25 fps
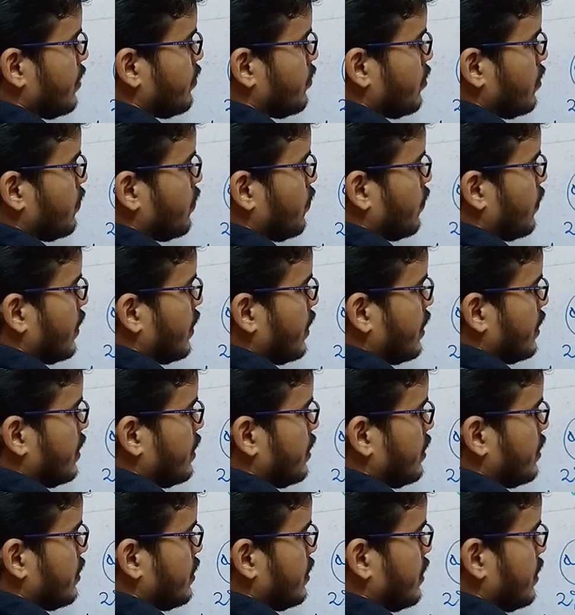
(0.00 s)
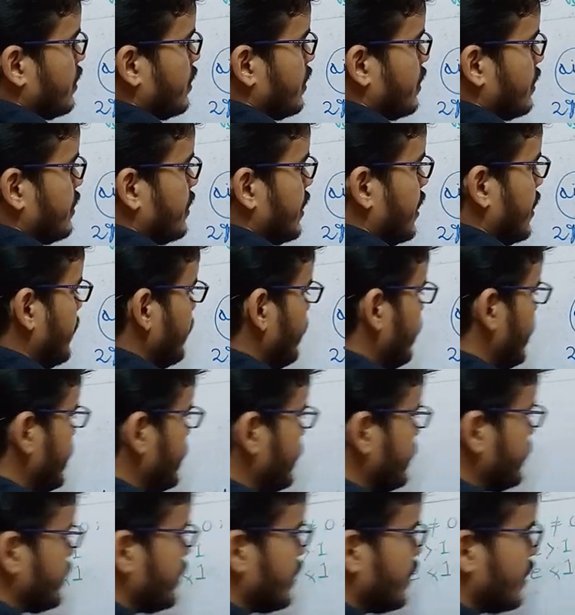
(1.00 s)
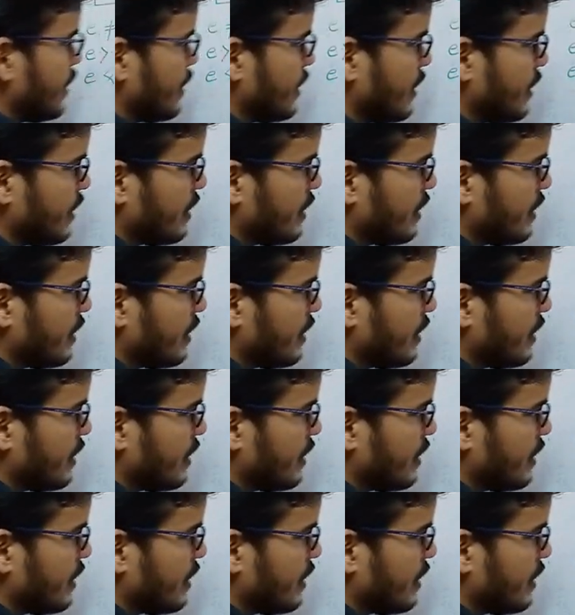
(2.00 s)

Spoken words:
gram of water. That means